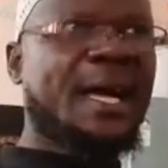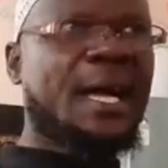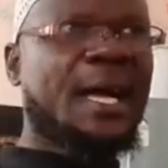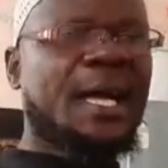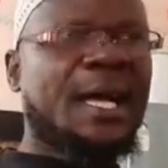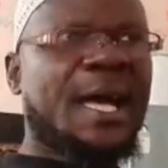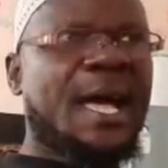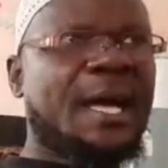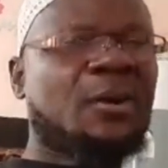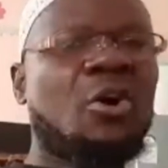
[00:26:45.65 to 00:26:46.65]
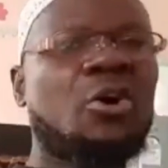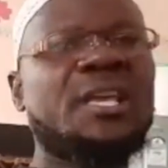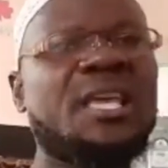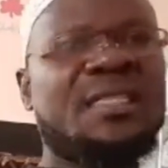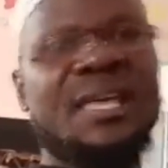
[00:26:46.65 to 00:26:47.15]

a, a God in